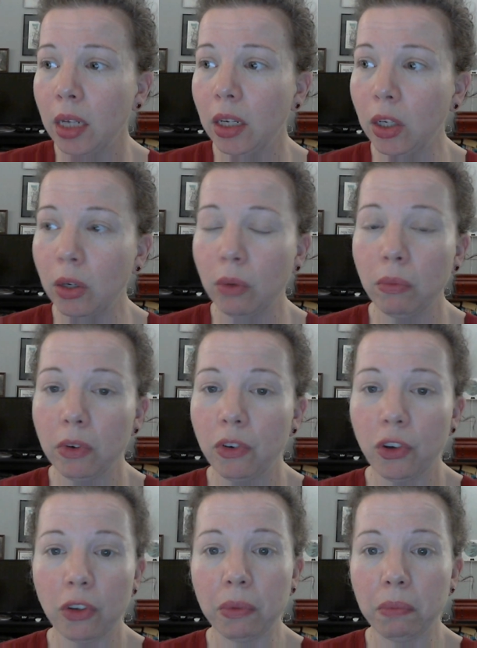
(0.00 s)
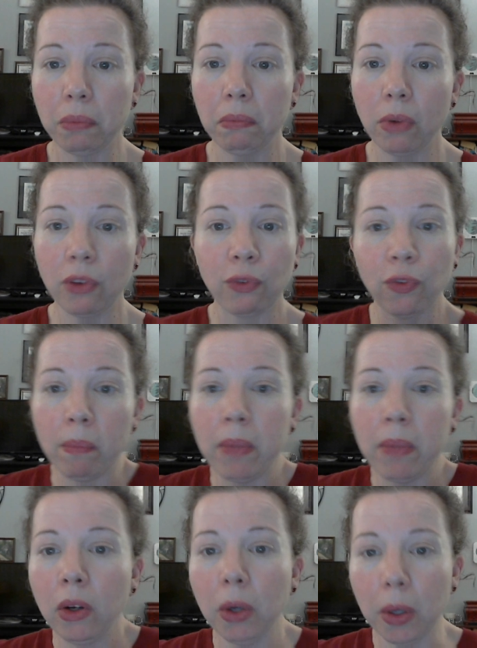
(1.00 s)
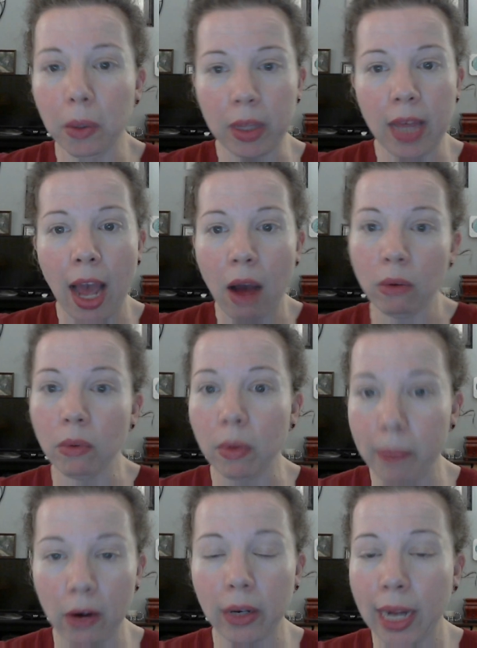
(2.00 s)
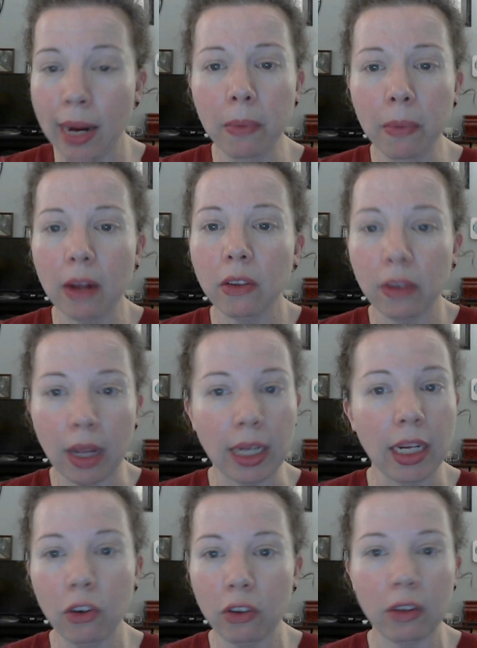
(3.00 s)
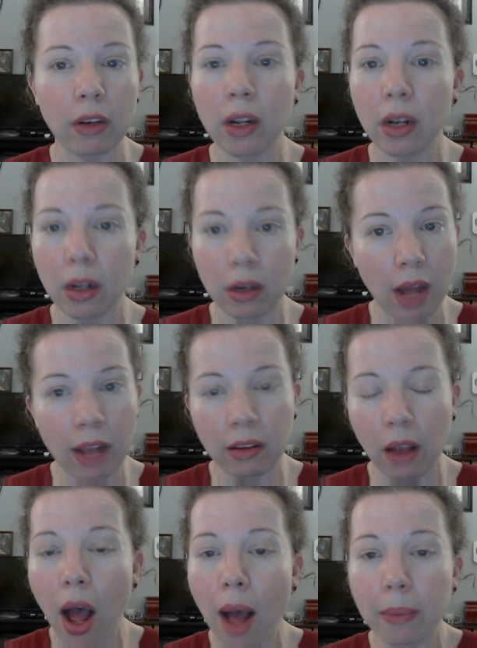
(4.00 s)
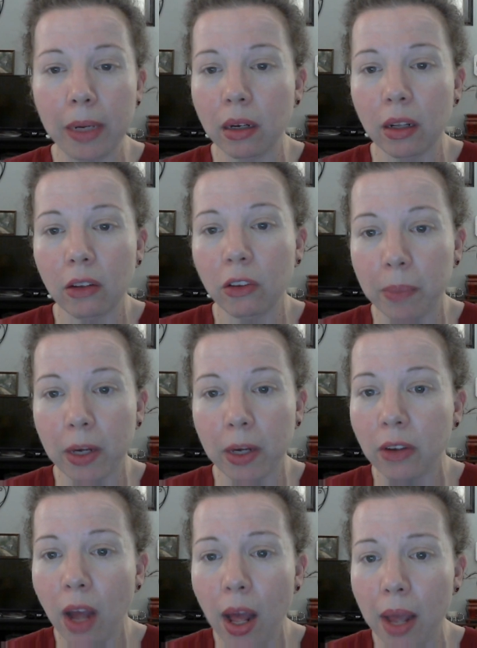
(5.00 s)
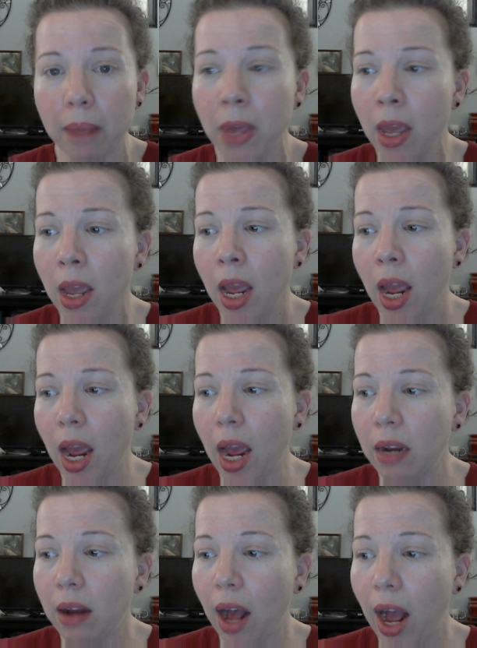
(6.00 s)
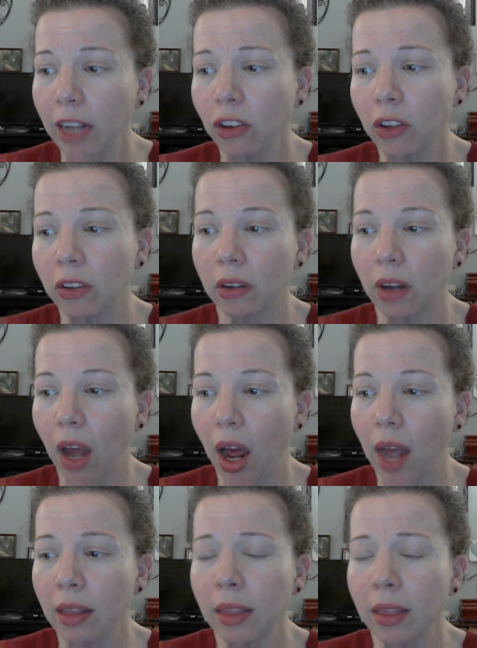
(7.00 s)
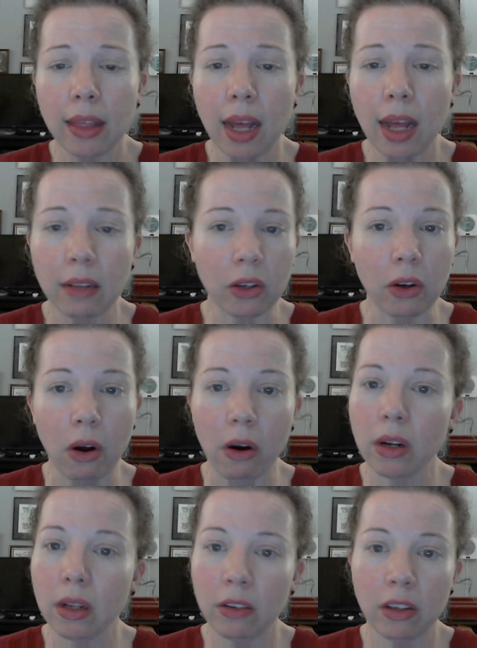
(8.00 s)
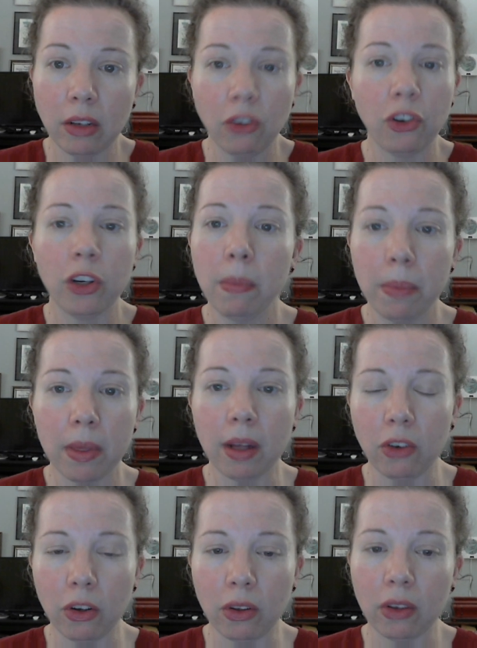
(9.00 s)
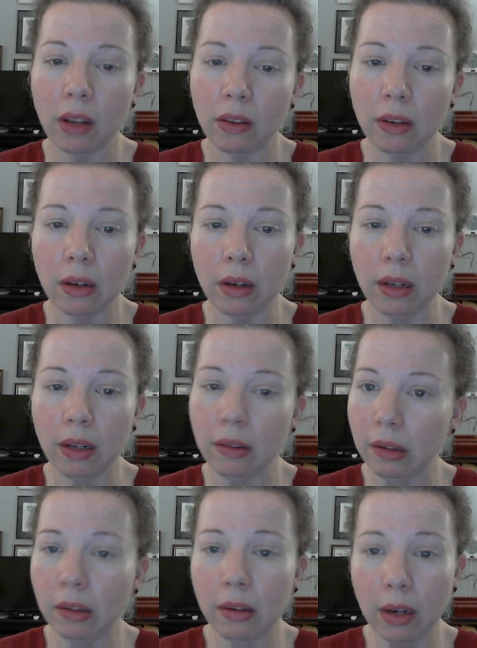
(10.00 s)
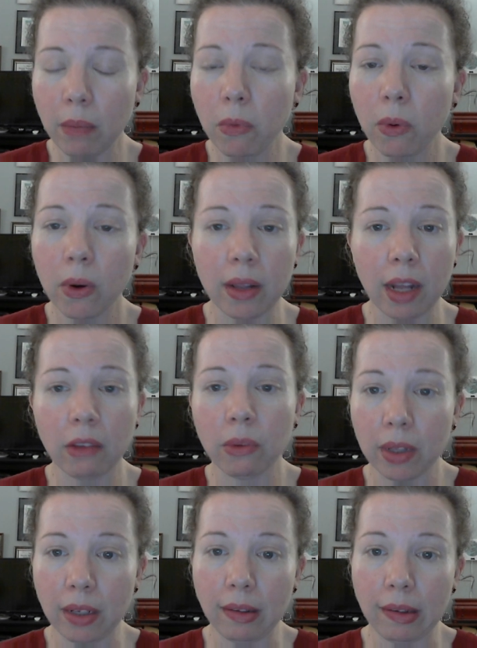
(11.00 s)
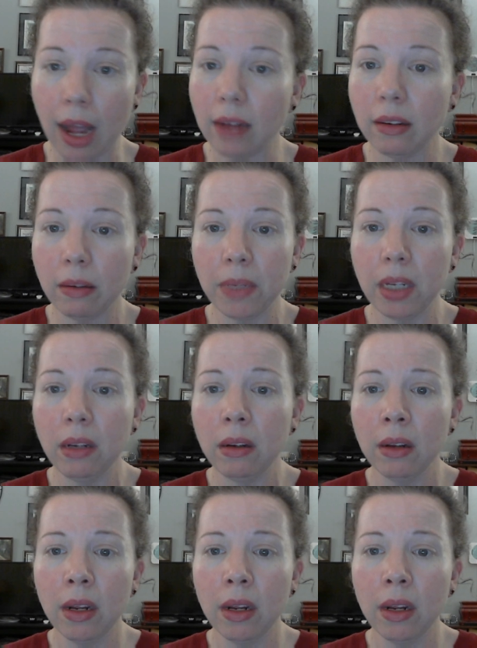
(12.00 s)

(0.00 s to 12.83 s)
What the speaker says: you know, just was familiar with how to repair cameras. Like, he just did it as a hobby in his spare time. And I think that's an artisanship that just doesn't exist anymore, and that's really sad to me.